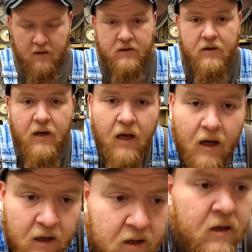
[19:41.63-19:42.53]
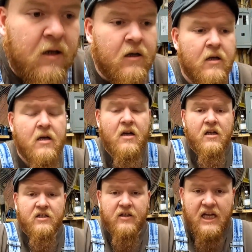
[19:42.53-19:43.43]
So yeah,
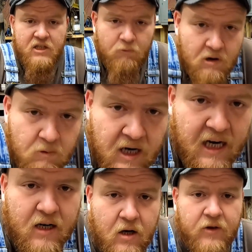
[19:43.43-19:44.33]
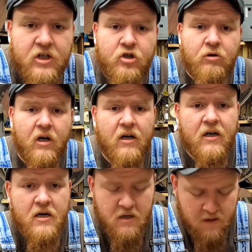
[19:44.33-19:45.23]
so that's where we're at on this truck.